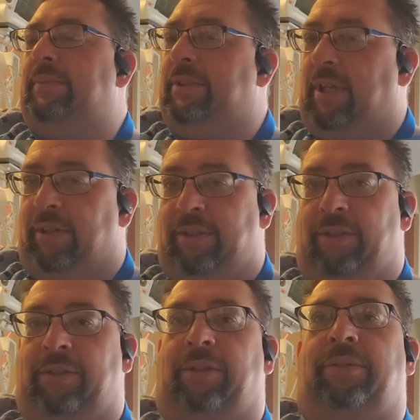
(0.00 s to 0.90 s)
scar
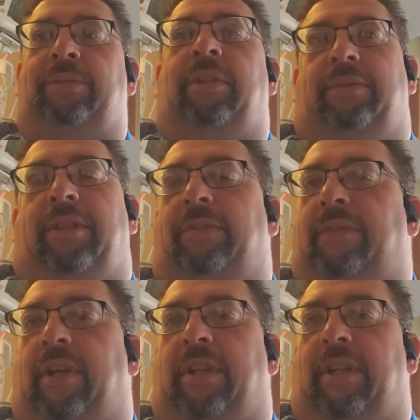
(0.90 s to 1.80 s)
tissue, didn't
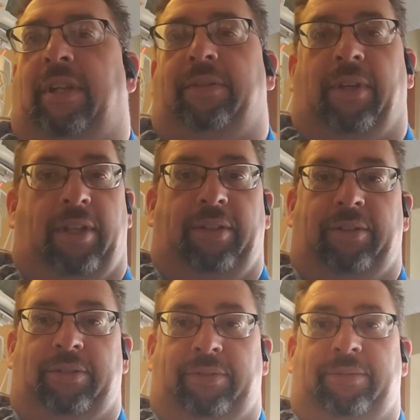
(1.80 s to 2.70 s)
find any
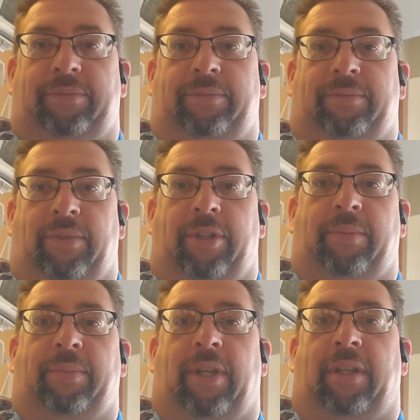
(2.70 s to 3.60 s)
irregular
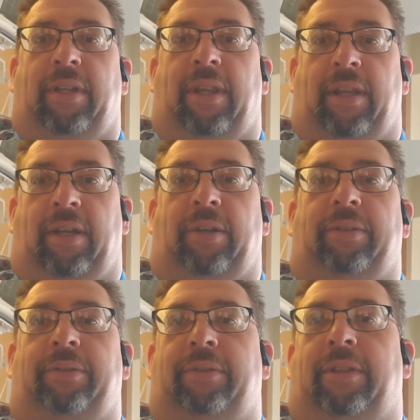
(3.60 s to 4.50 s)
rhythm in
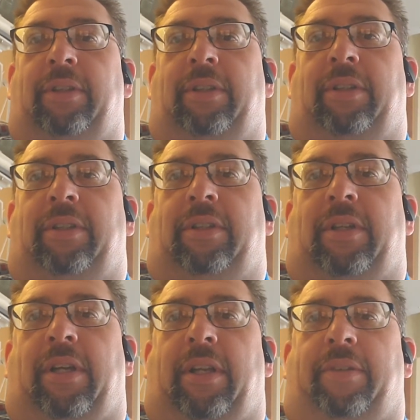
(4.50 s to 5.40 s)
there.
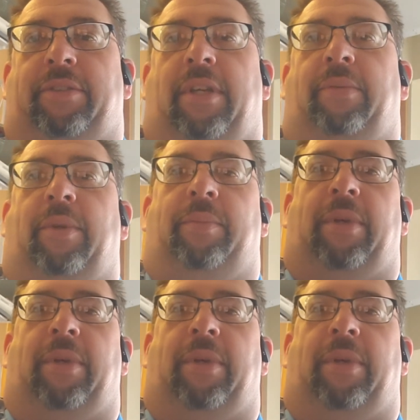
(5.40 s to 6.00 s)
On the left side, went